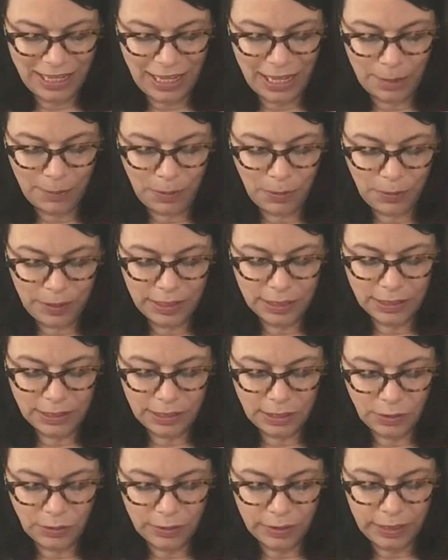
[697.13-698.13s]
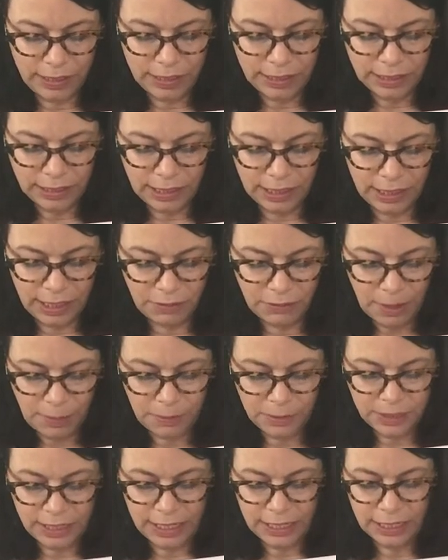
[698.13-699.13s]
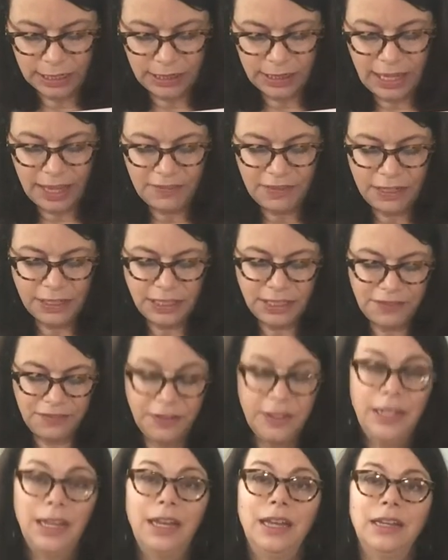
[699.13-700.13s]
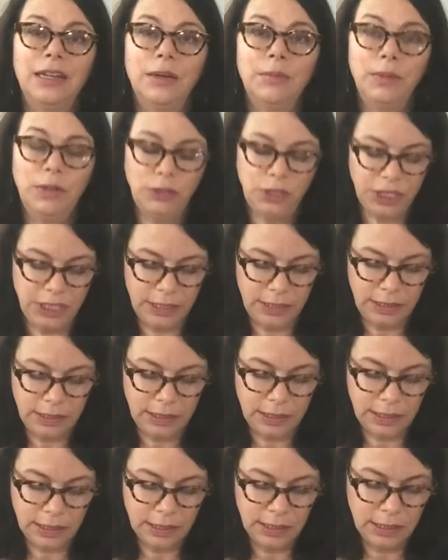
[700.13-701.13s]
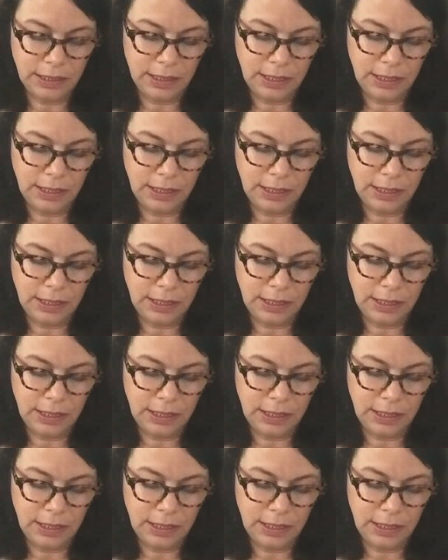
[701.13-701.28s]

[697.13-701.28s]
and poignant stories that represent 11 different emotions